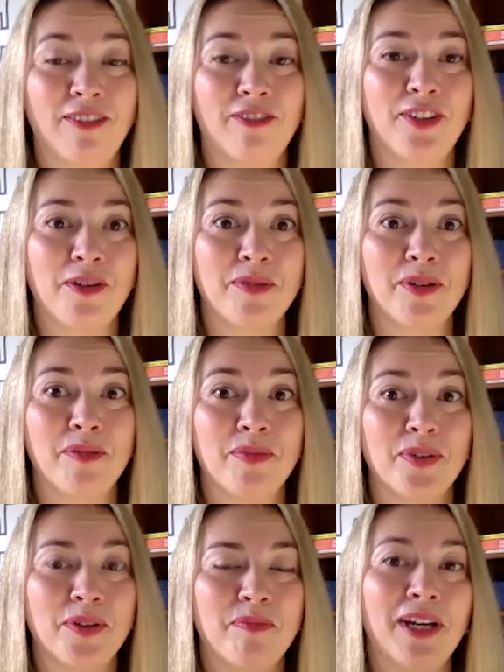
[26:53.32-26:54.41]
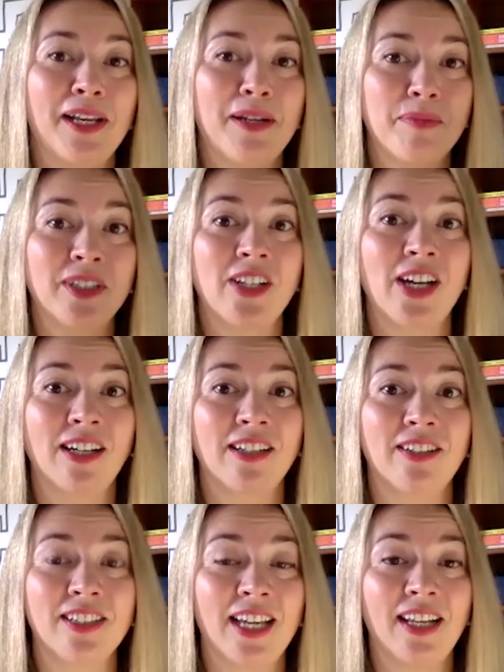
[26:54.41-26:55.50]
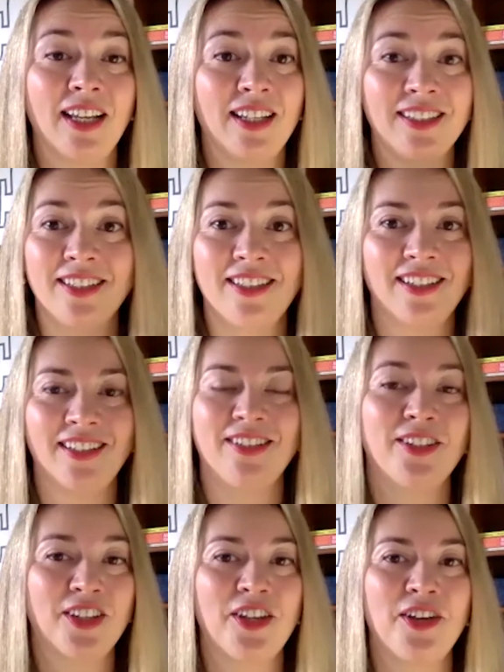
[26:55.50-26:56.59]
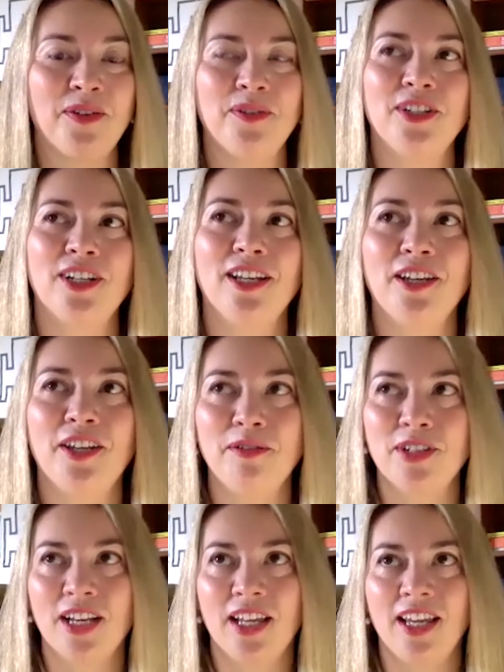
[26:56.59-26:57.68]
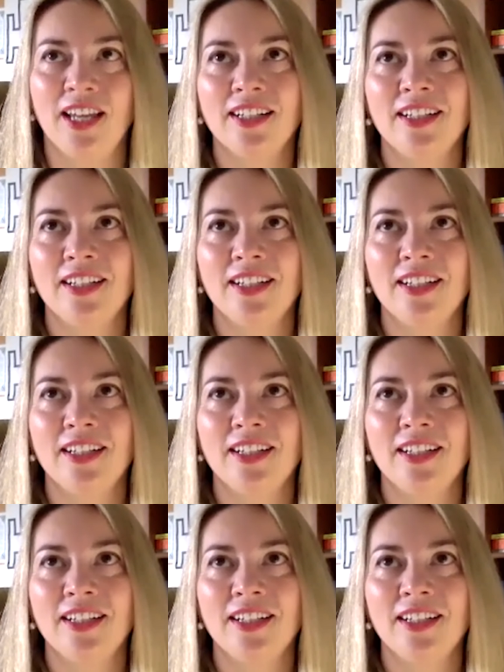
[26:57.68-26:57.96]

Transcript: phenomenal book by Lynn McTaggart. It's hugely